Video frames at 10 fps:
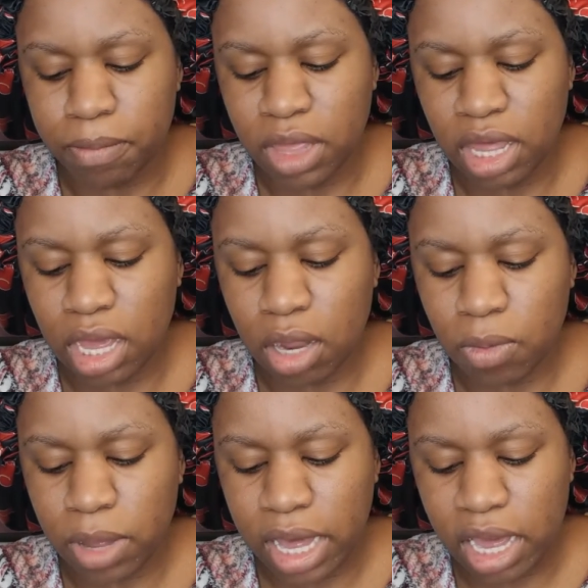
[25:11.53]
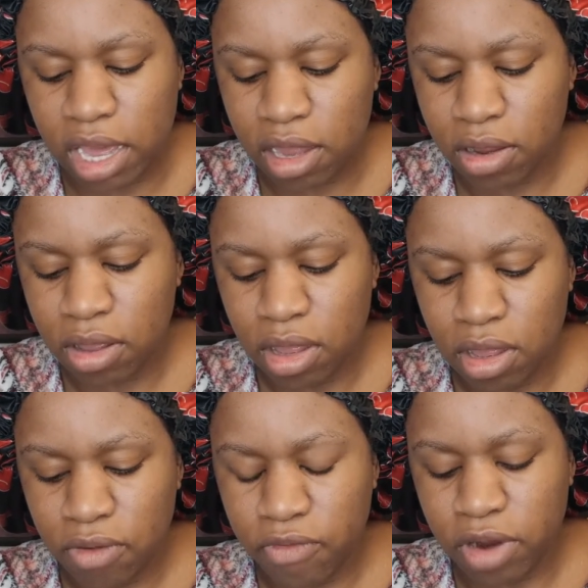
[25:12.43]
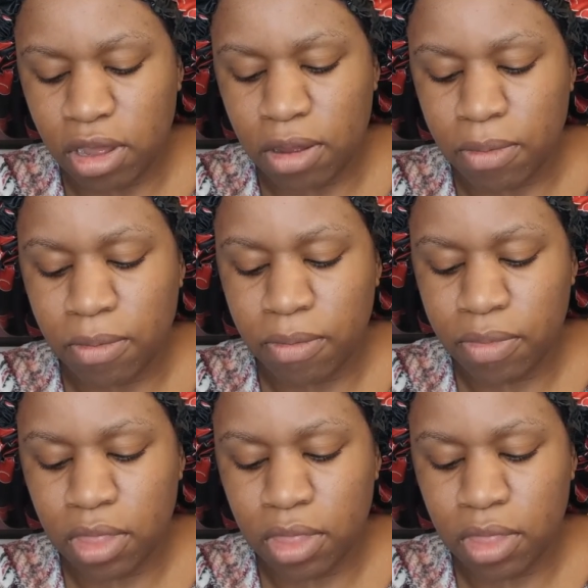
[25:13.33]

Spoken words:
They get away from